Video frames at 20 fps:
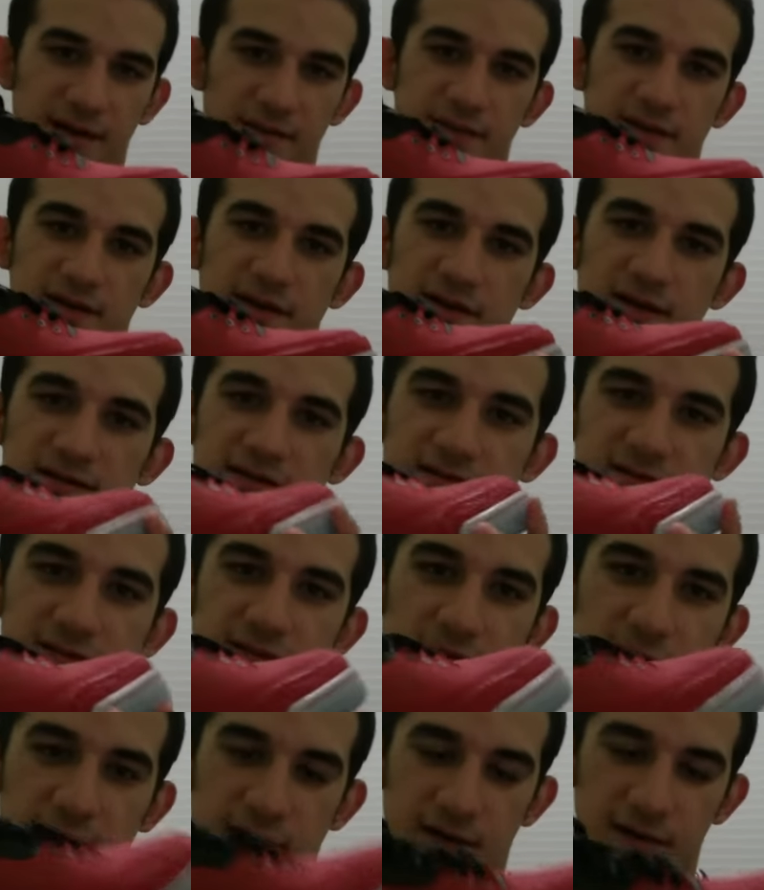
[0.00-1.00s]
my eye because
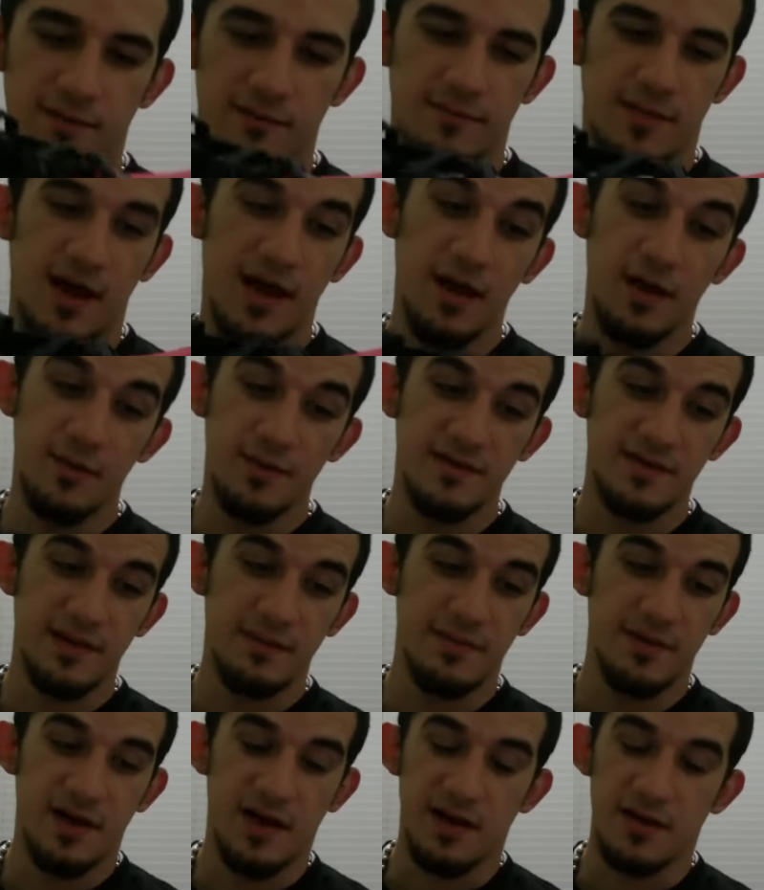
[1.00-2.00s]
um, I always
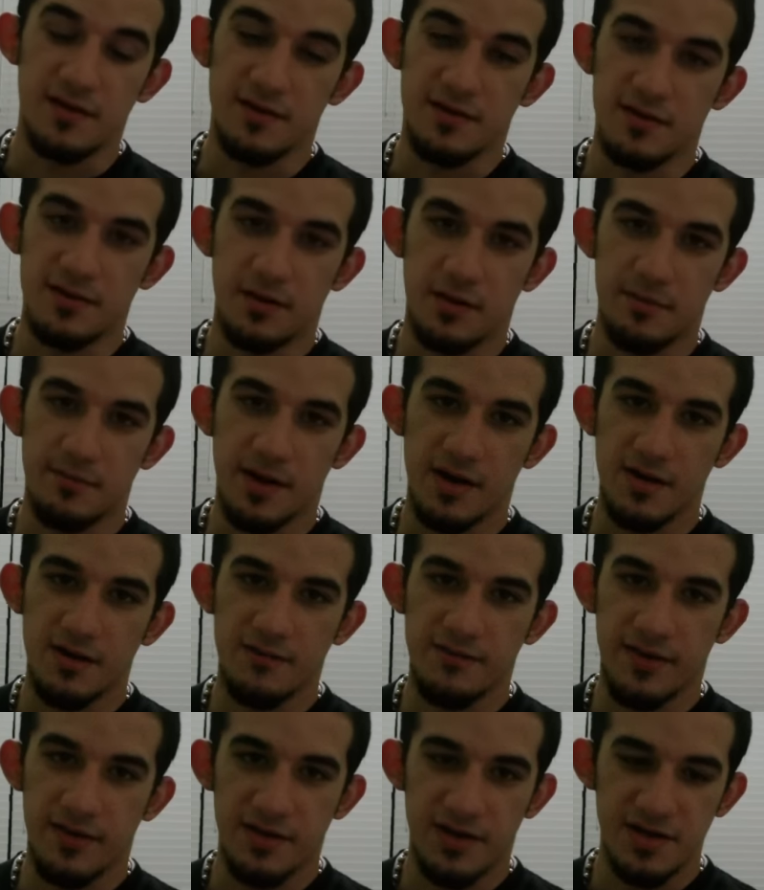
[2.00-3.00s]
keep an eye on the
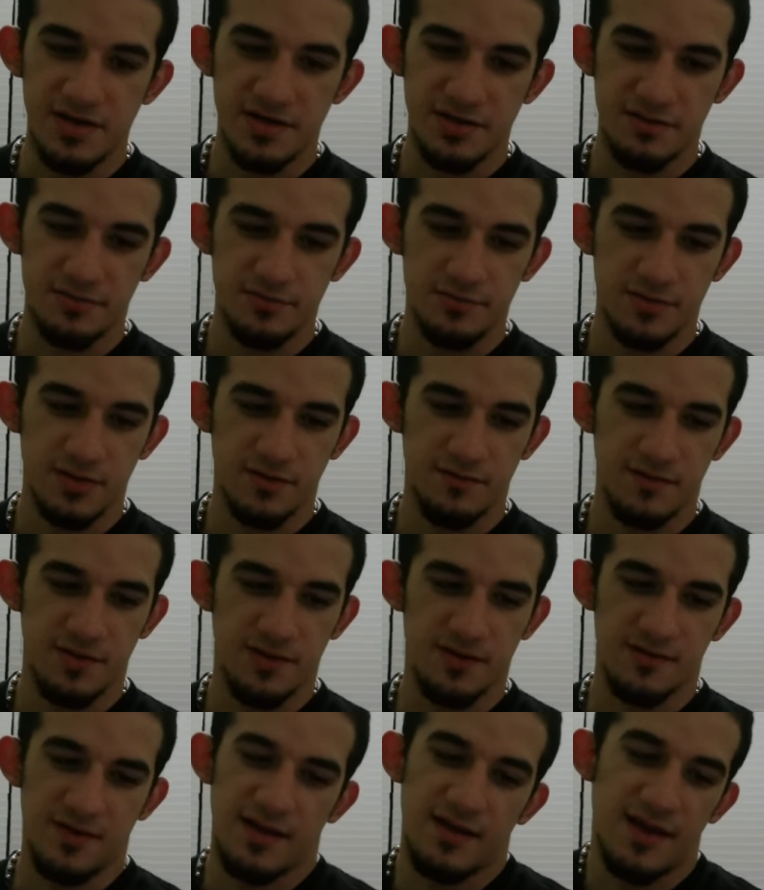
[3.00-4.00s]
Doernbecher Foundation just
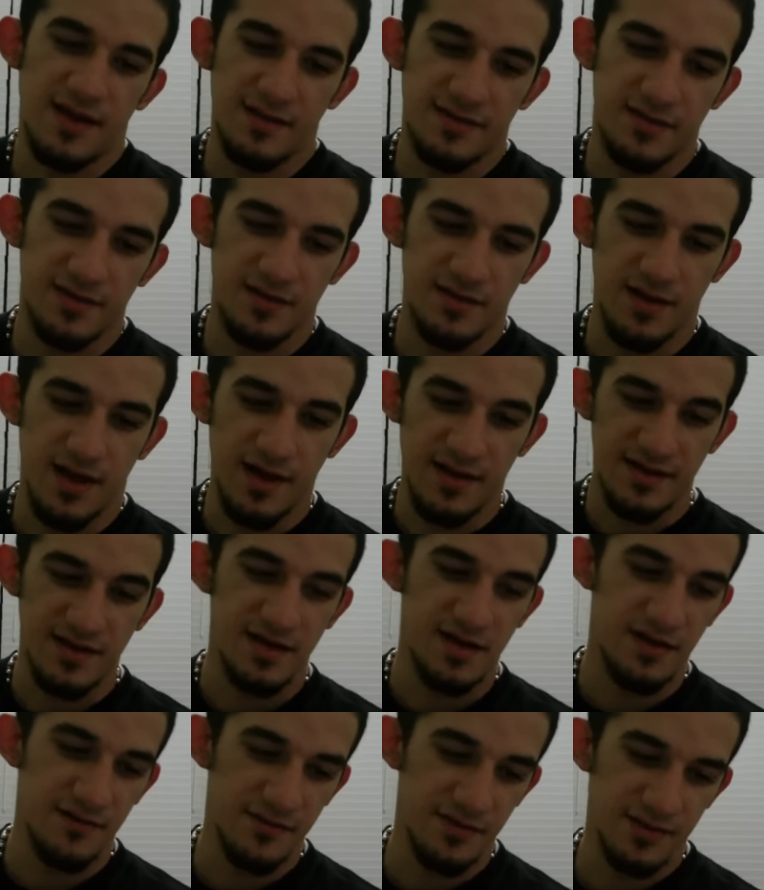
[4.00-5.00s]
because I like the
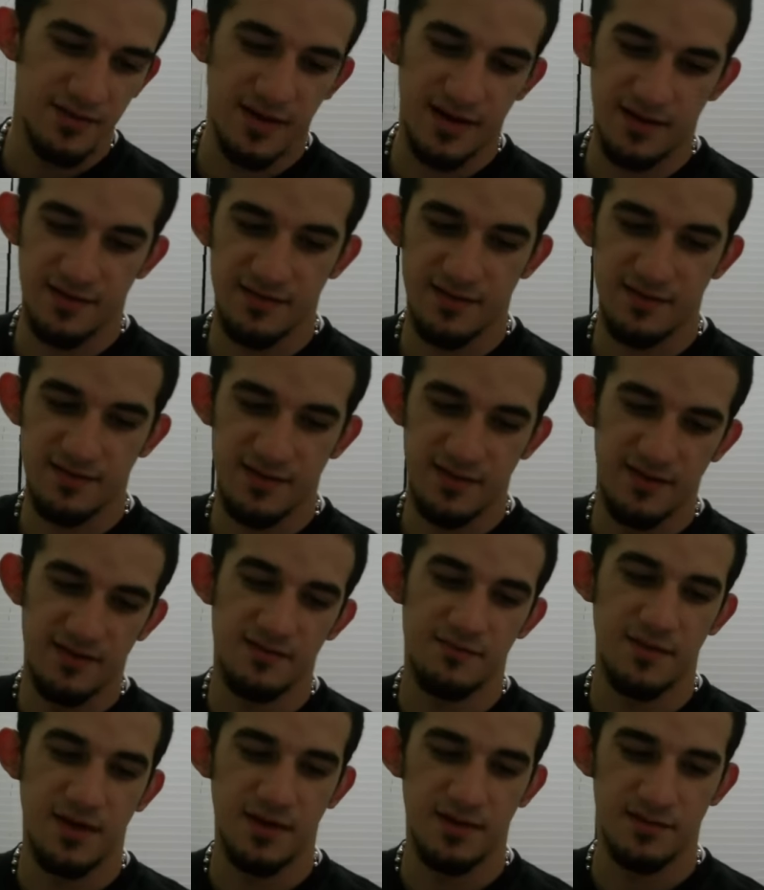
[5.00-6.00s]
idea of it, letting these
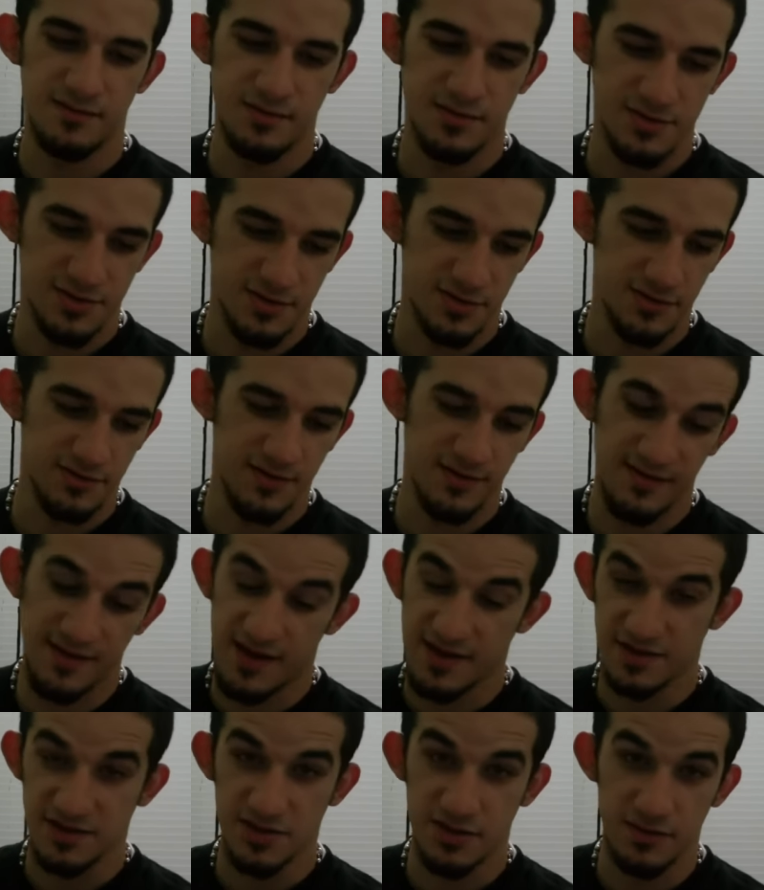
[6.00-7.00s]
kids make shoe
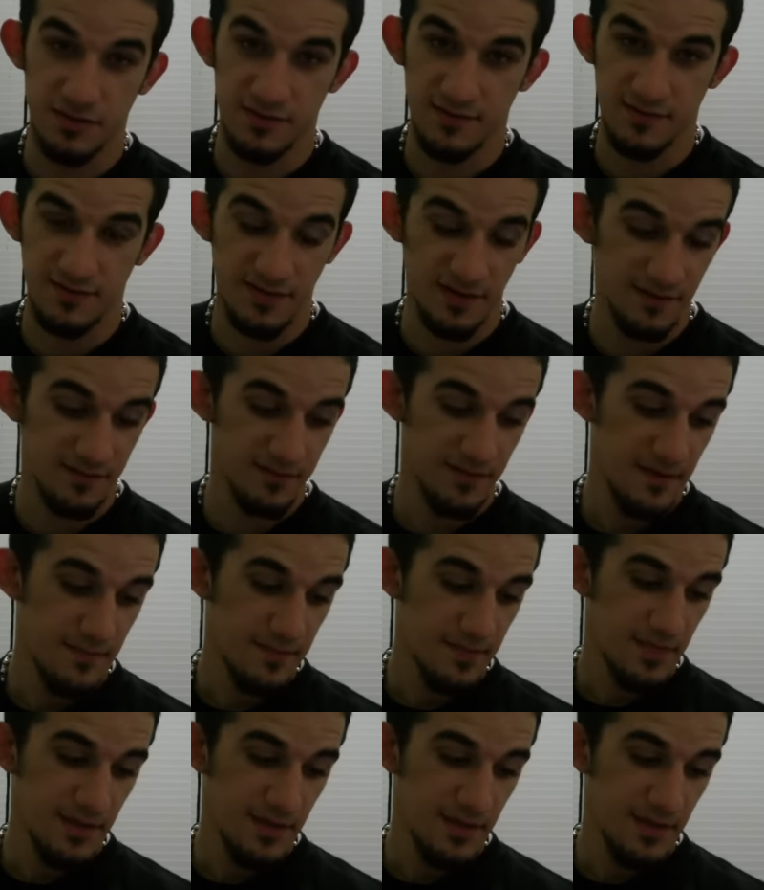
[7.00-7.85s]
design shoes and stuff.